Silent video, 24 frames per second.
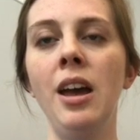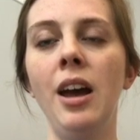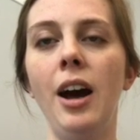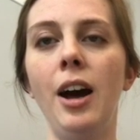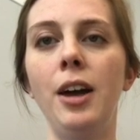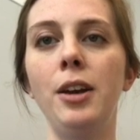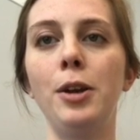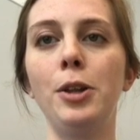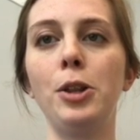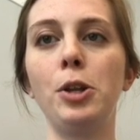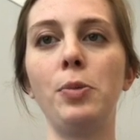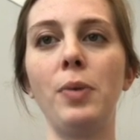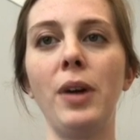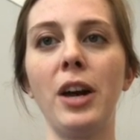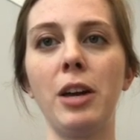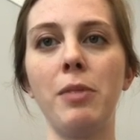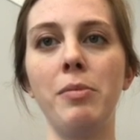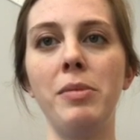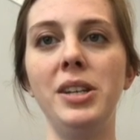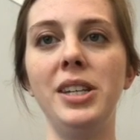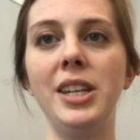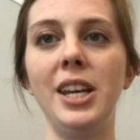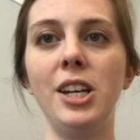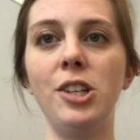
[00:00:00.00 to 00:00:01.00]
Another
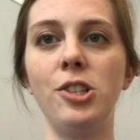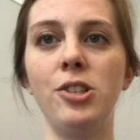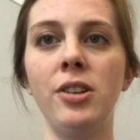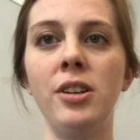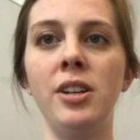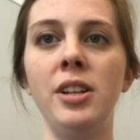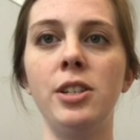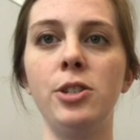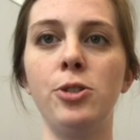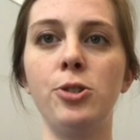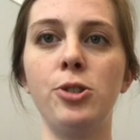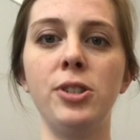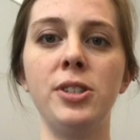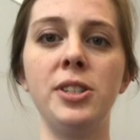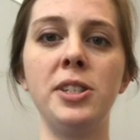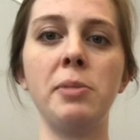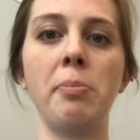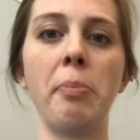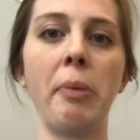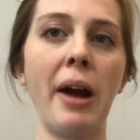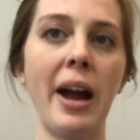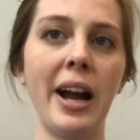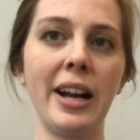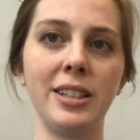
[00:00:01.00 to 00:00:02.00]
recommendation is just to
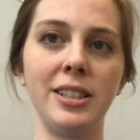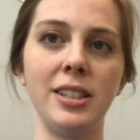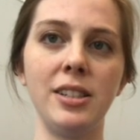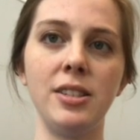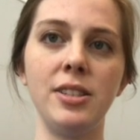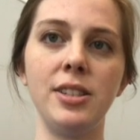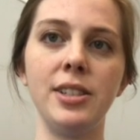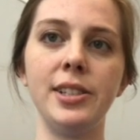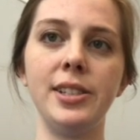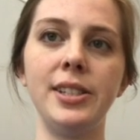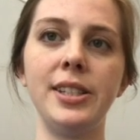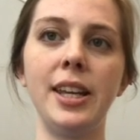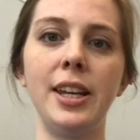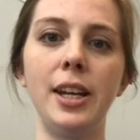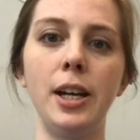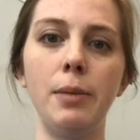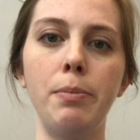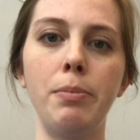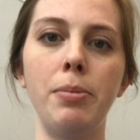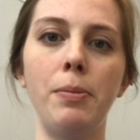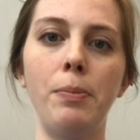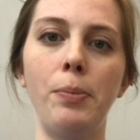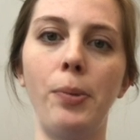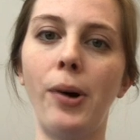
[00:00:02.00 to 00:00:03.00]
practice the
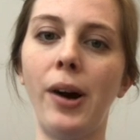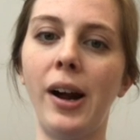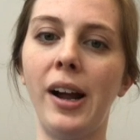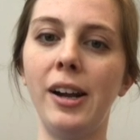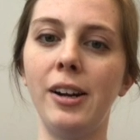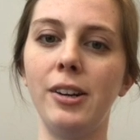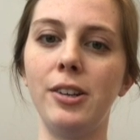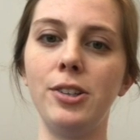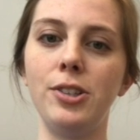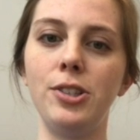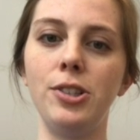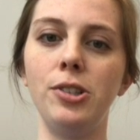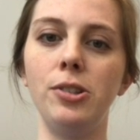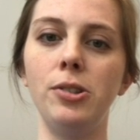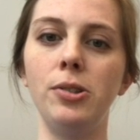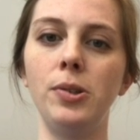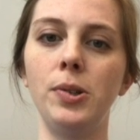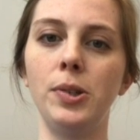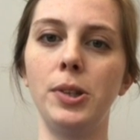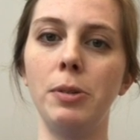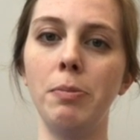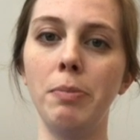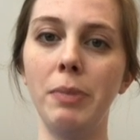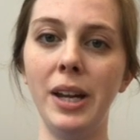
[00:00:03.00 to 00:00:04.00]
setup prior
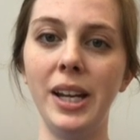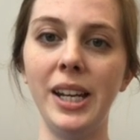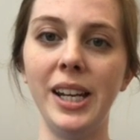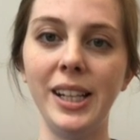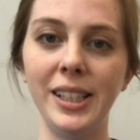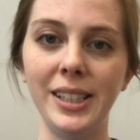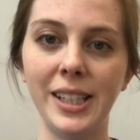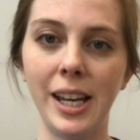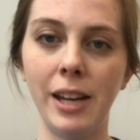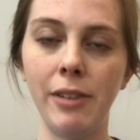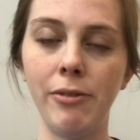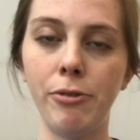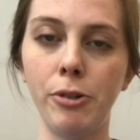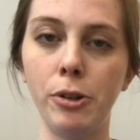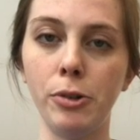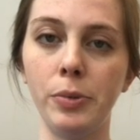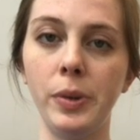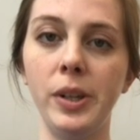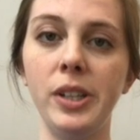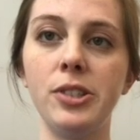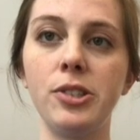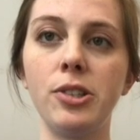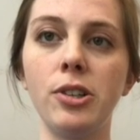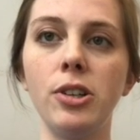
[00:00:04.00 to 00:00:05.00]
to the meeting date for
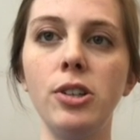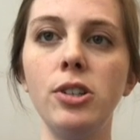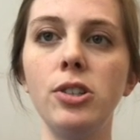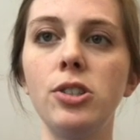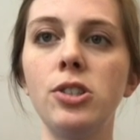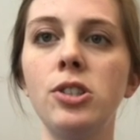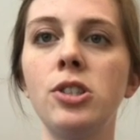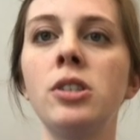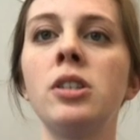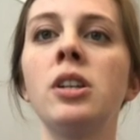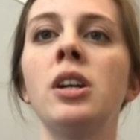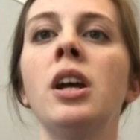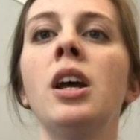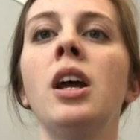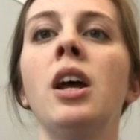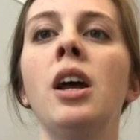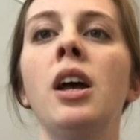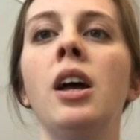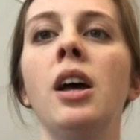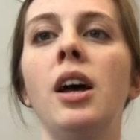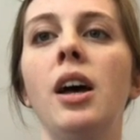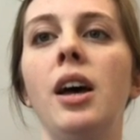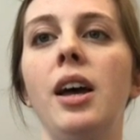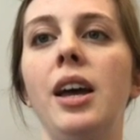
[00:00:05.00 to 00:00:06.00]
research.
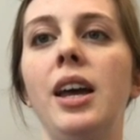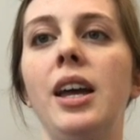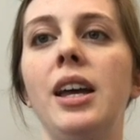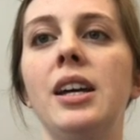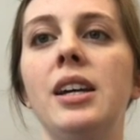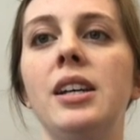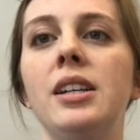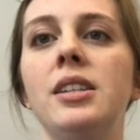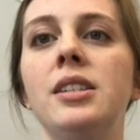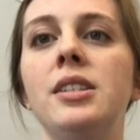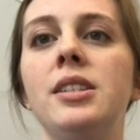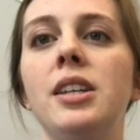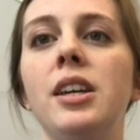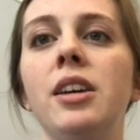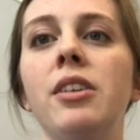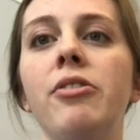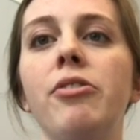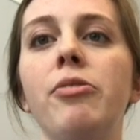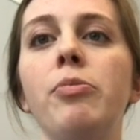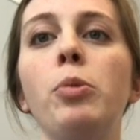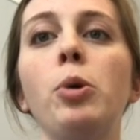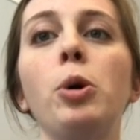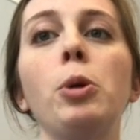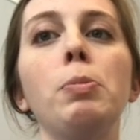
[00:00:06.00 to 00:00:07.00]
And
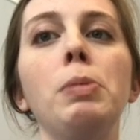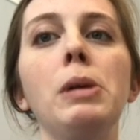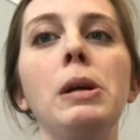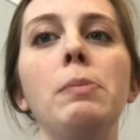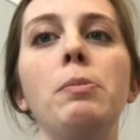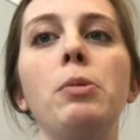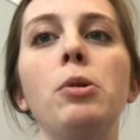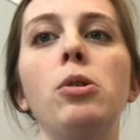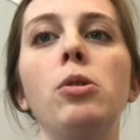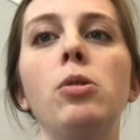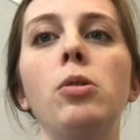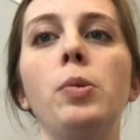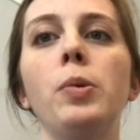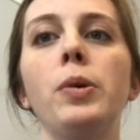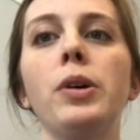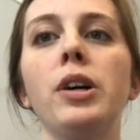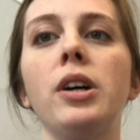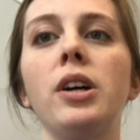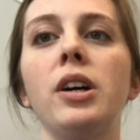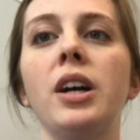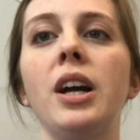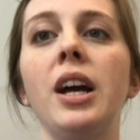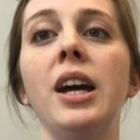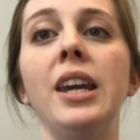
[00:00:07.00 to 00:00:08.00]
if more people
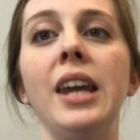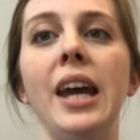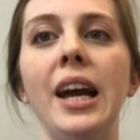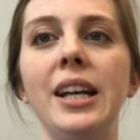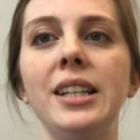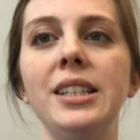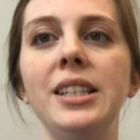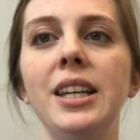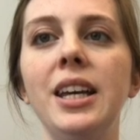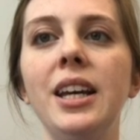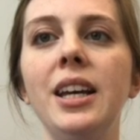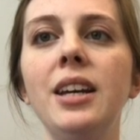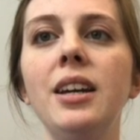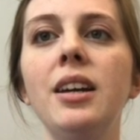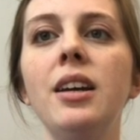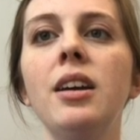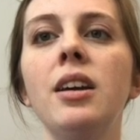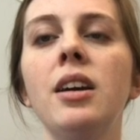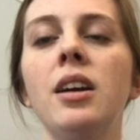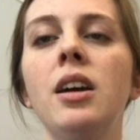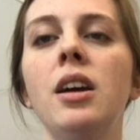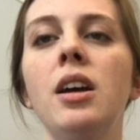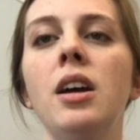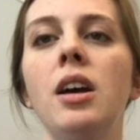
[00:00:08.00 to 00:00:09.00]
were connecting
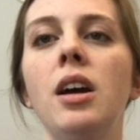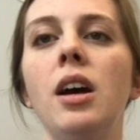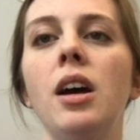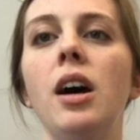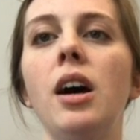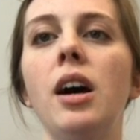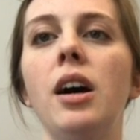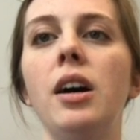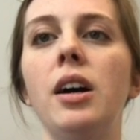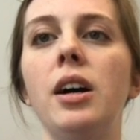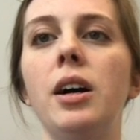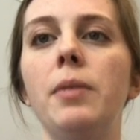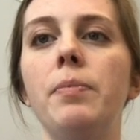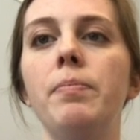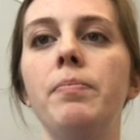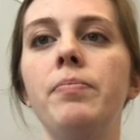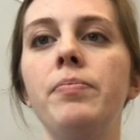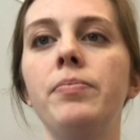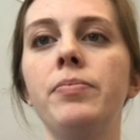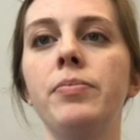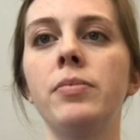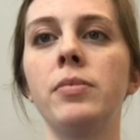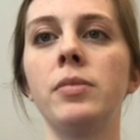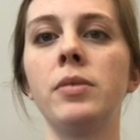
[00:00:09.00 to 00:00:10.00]

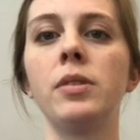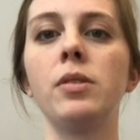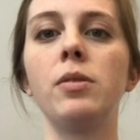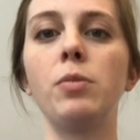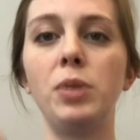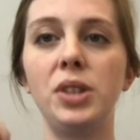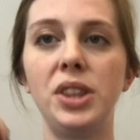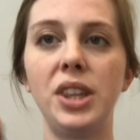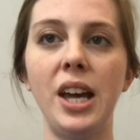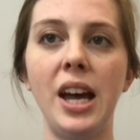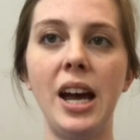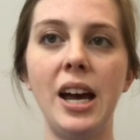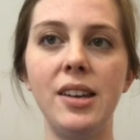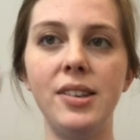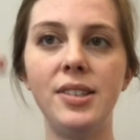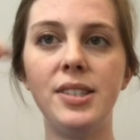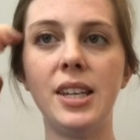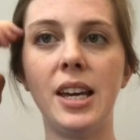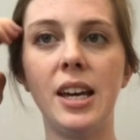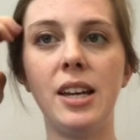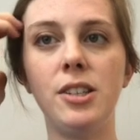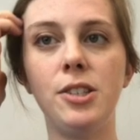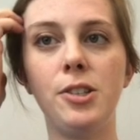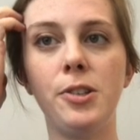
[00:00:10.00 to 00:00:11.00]
with the
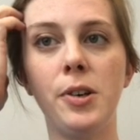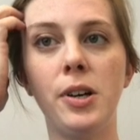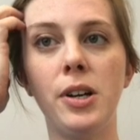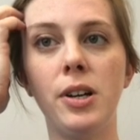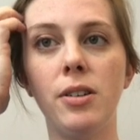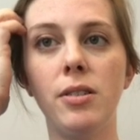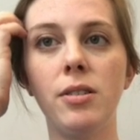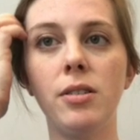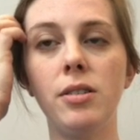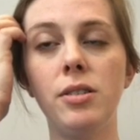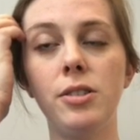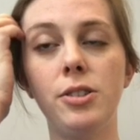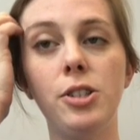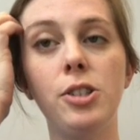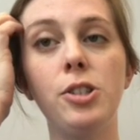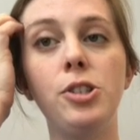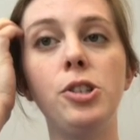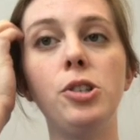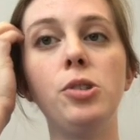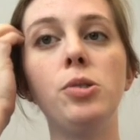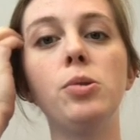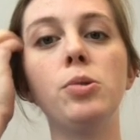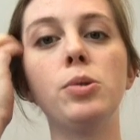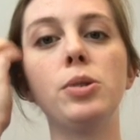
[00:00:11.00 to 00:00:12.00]
headset to
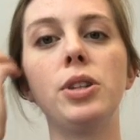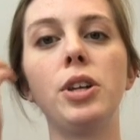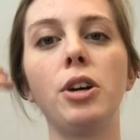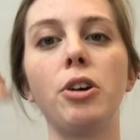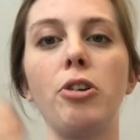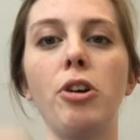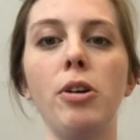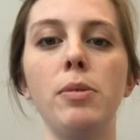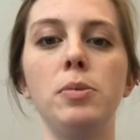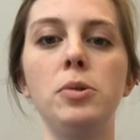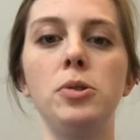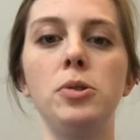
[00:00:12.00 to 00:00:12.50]
do the grip